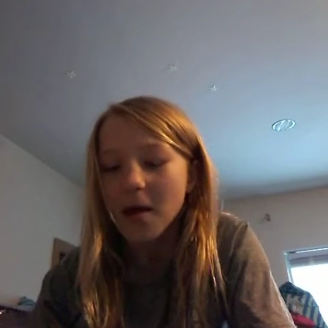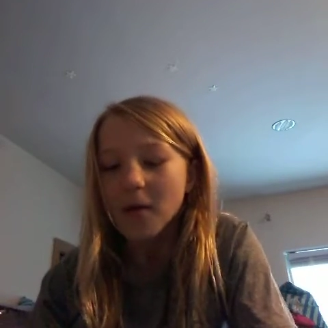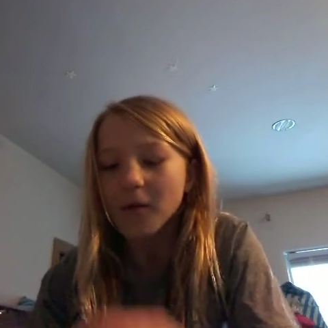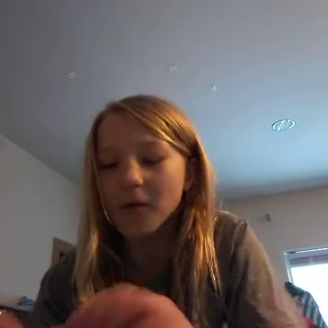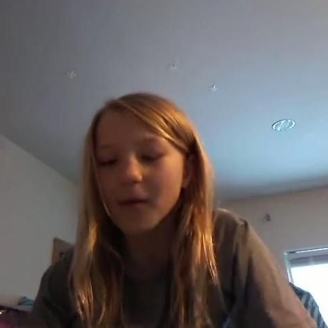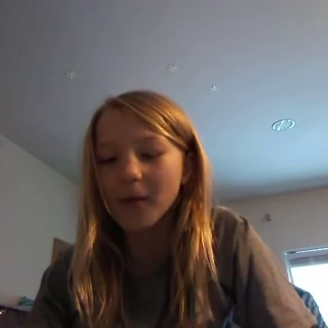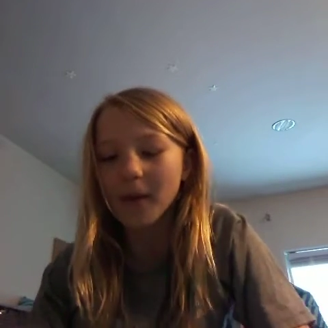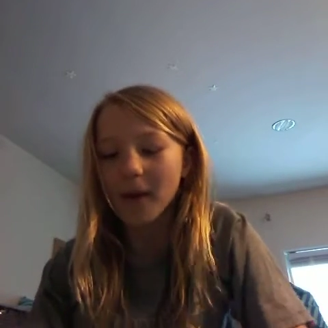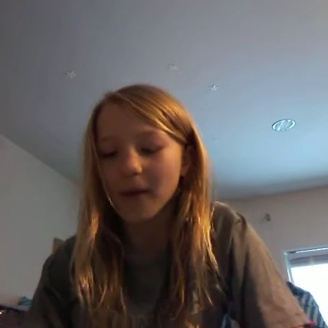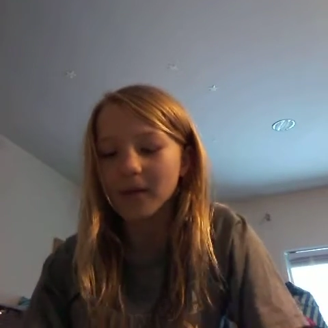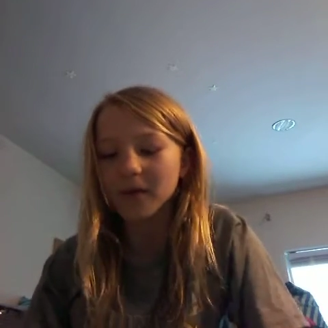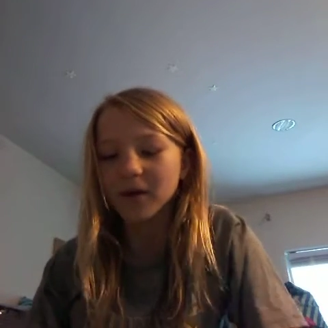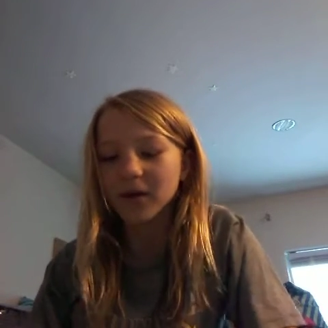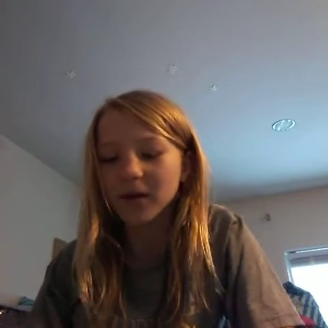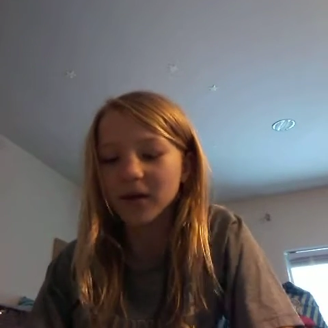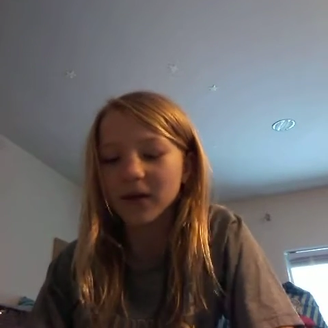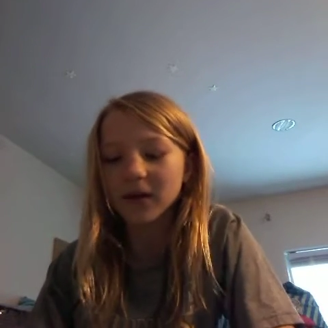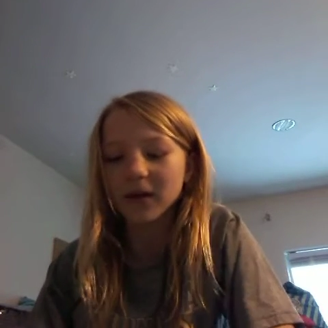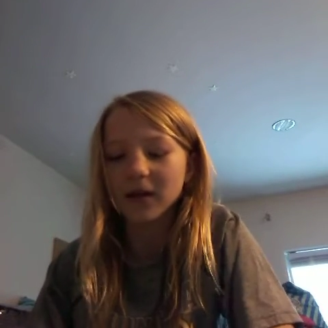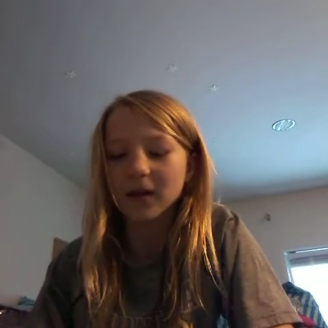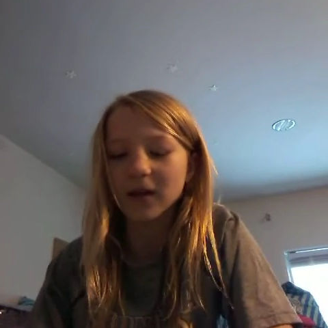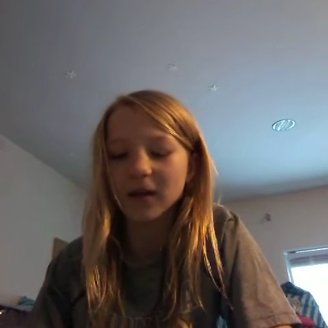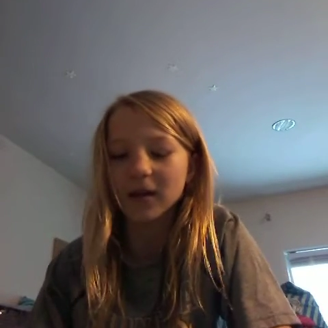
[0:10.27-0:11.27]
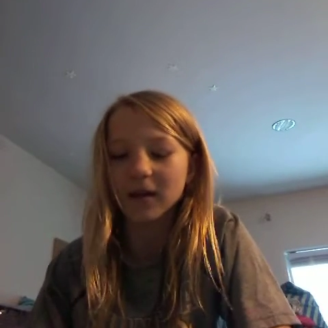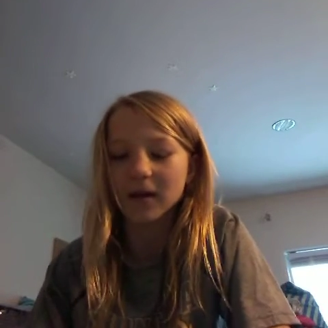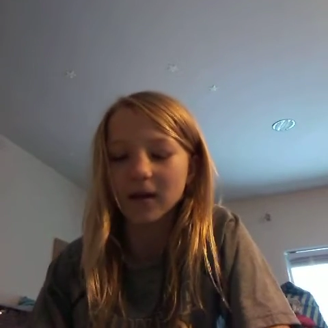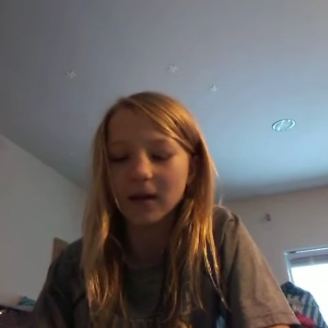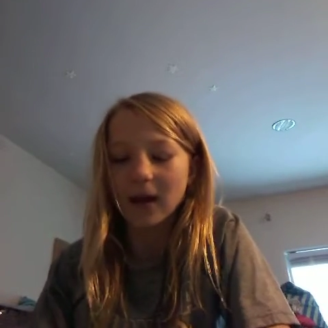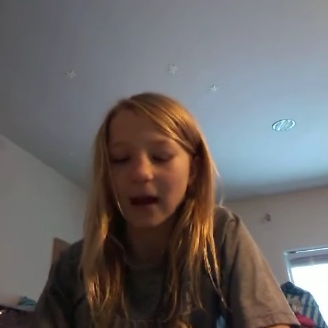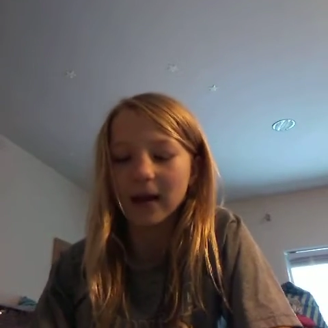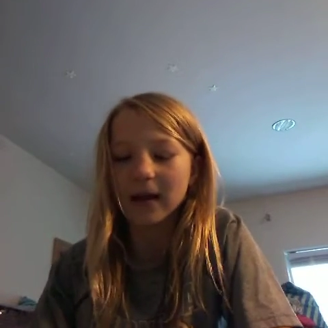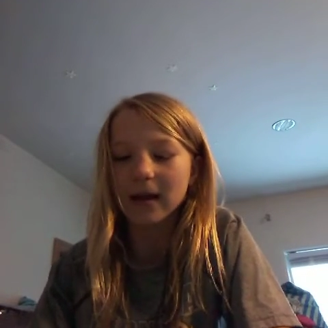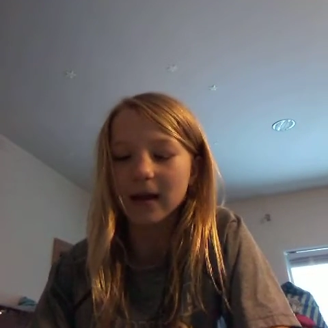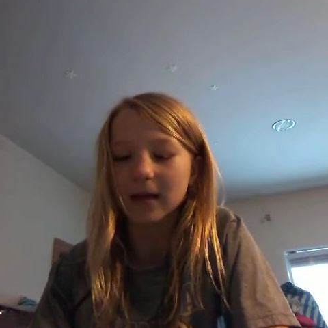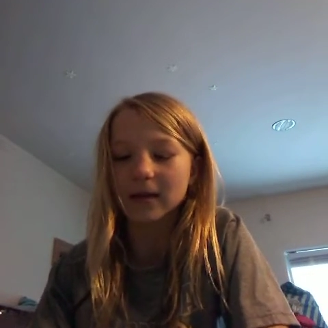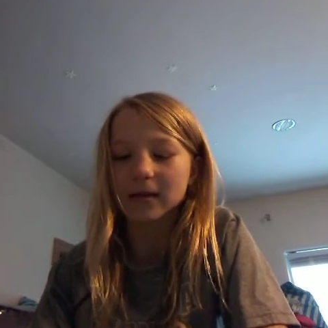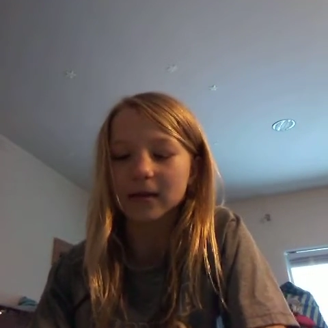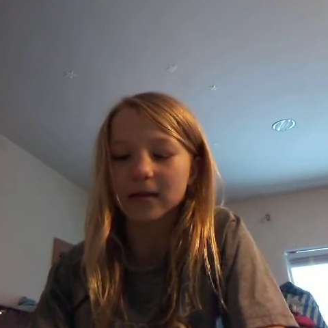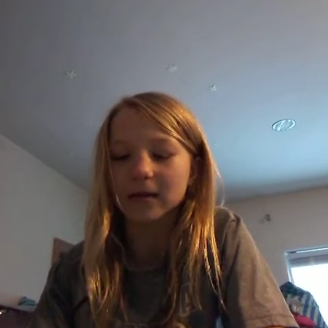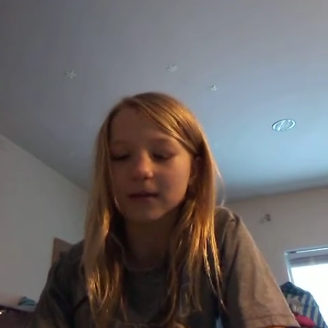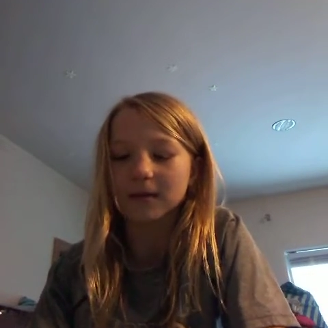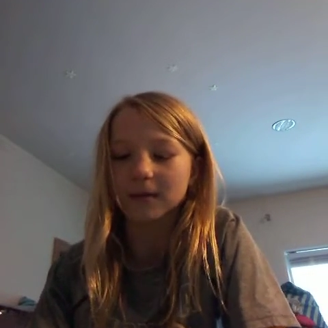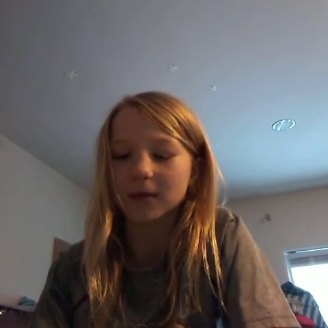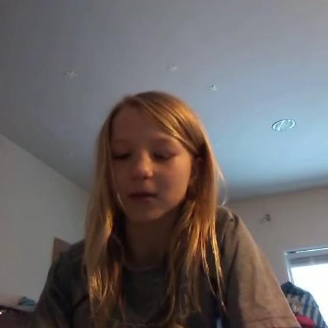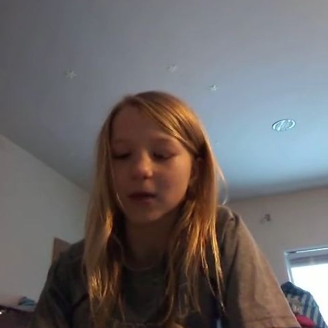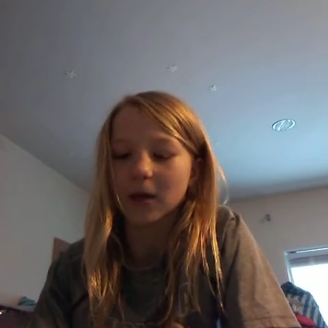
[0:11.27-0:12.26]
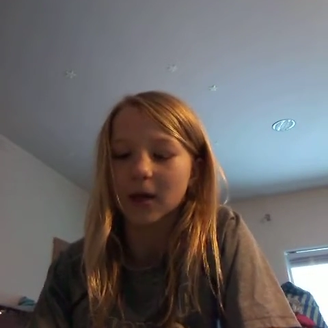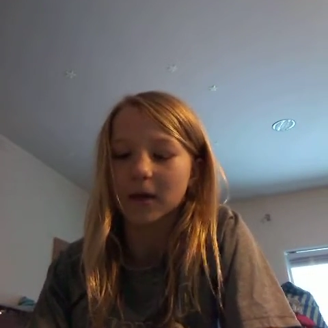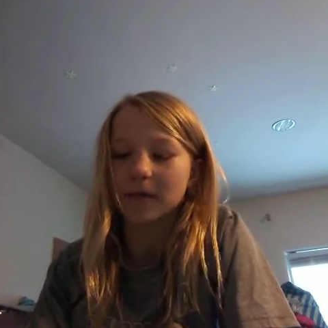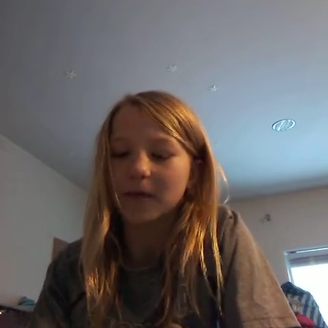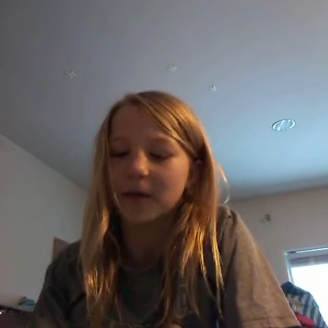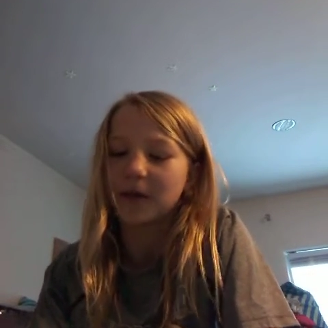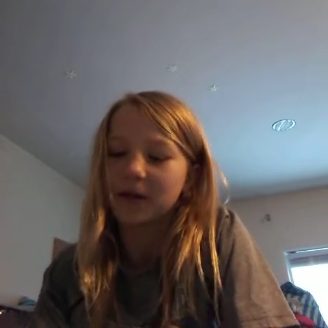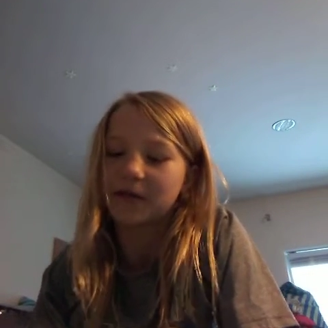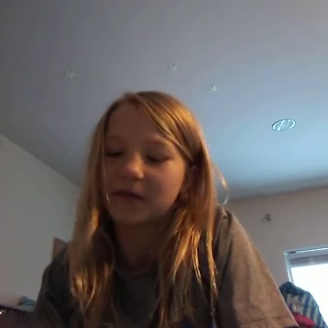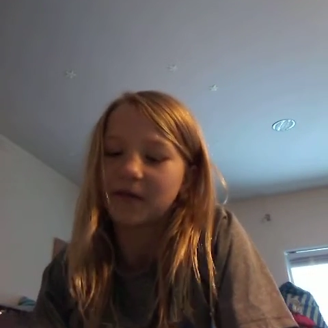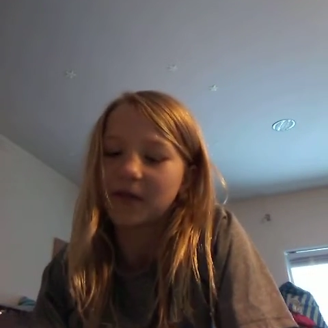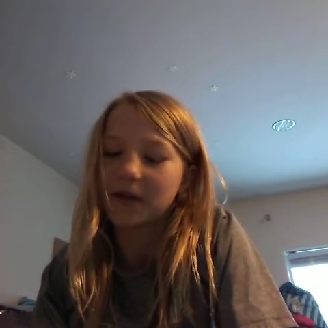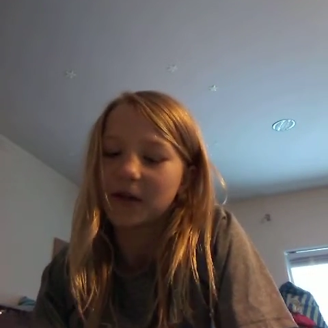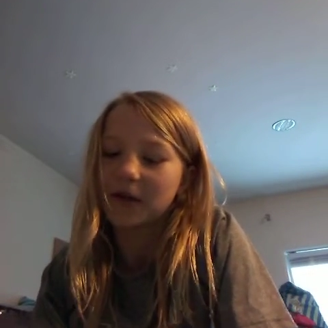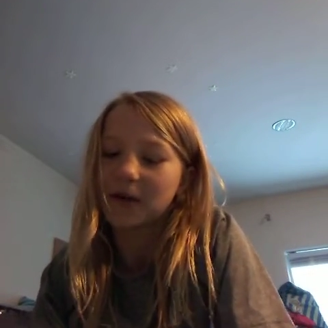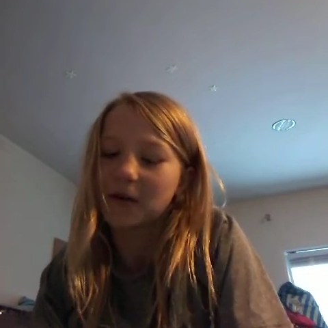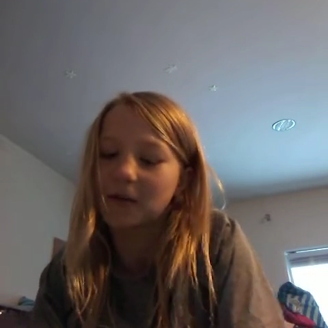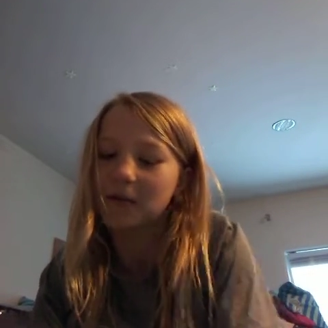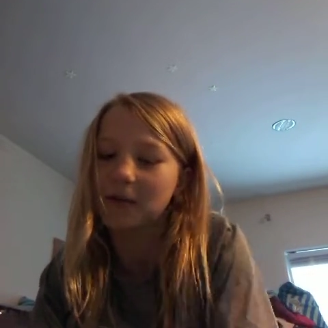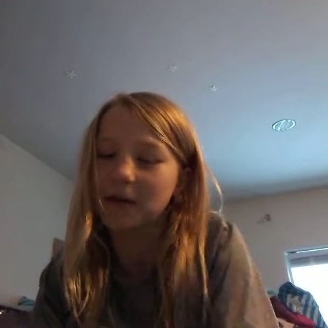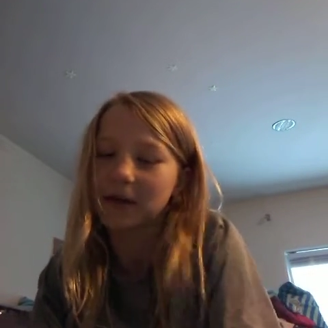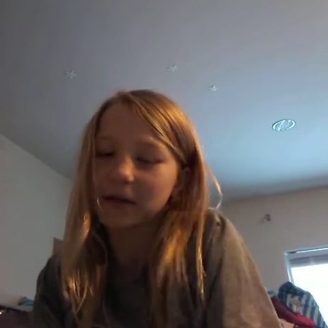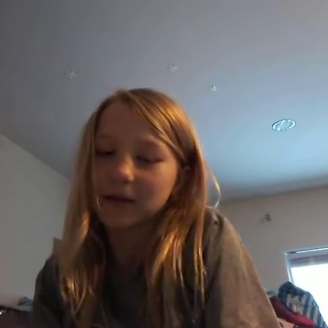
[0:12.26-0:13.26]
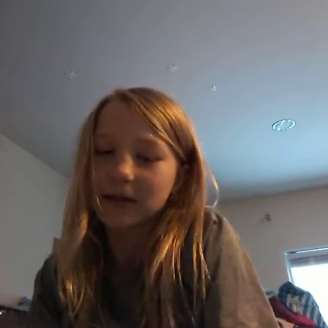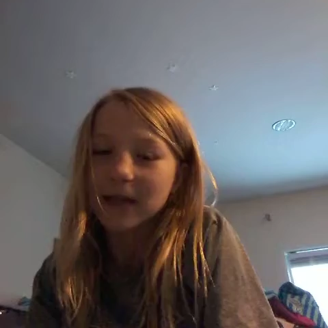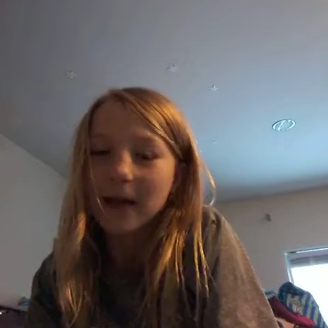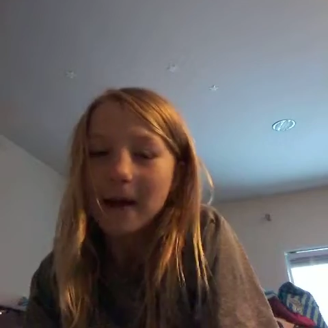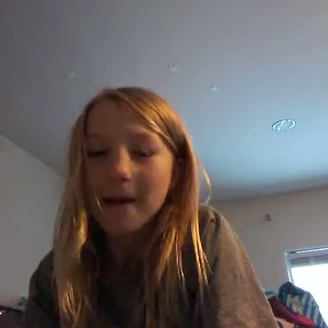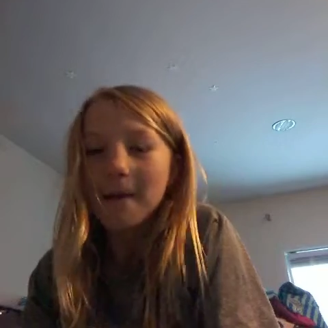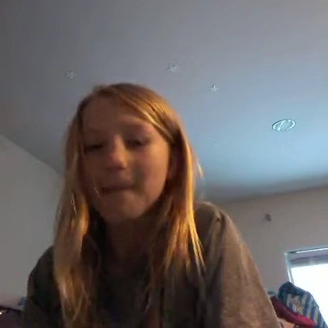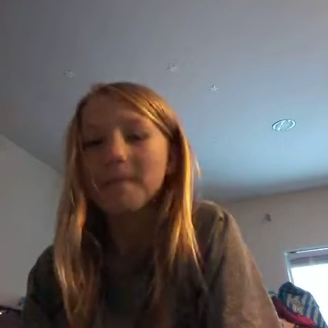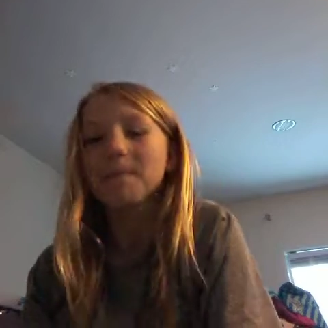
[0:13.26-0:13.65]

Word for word: remember to like and subscribe this video, please.